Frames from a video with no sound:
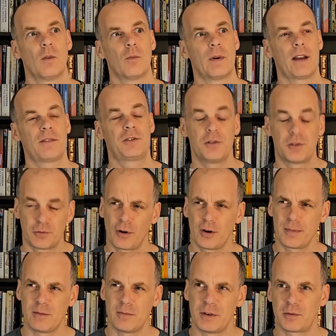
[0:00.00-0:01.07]
We have
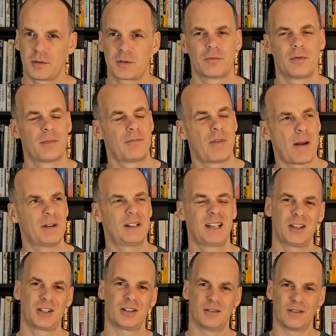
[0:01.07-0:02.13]
Deuteronomy, which was
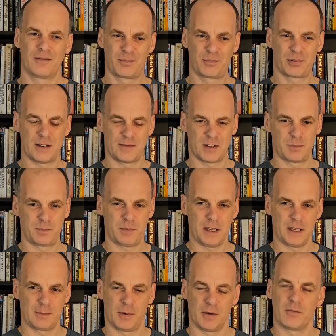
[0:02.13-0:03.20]
repetition of previous
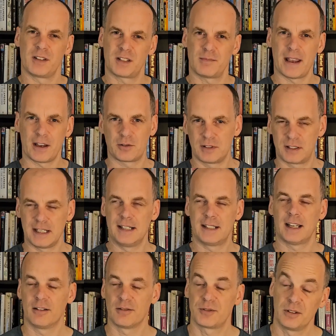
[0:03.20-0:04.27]
bits, but with some extra
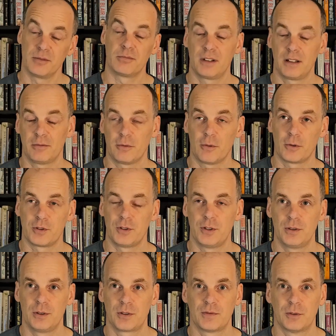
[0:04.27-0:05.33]
detail, so it was
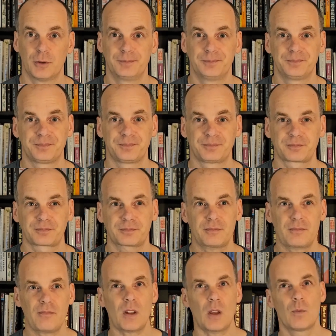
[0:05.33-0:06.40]
useful.
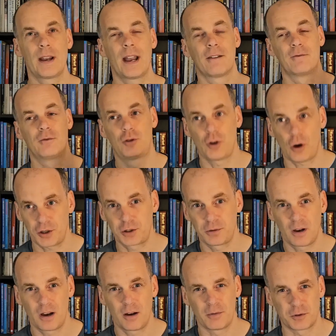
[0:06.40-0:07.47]
We have
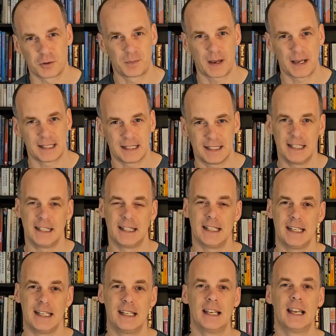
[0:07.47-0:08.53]
Joshua, which was basically
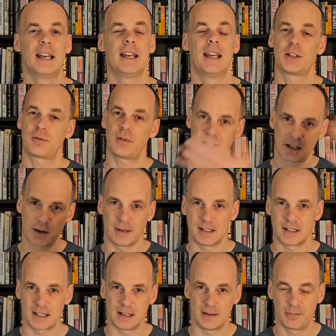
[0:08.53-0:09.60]
the Israelites coming
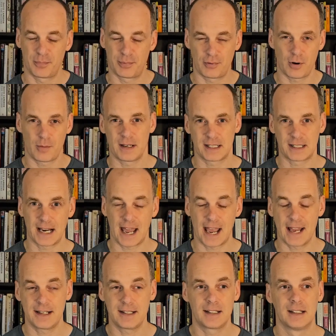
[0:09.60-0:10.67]
into the Promised
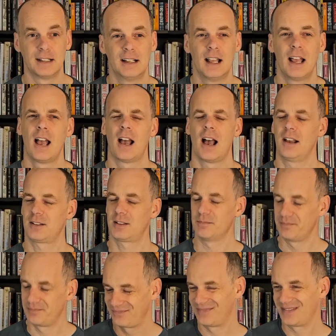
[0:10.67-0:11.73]
Land.
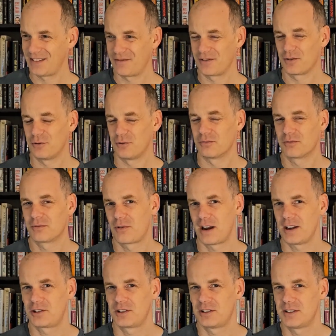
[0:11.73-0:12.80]
Some difficult
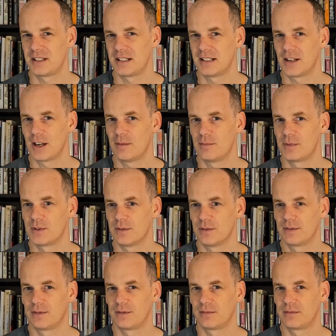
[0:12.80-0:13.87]
questions in terms
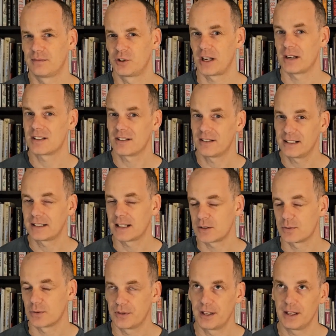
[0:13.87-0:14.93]
of genocide, that
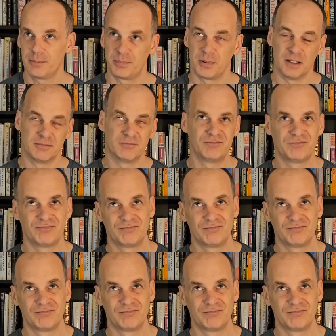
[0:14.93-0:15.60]
sort of thing, but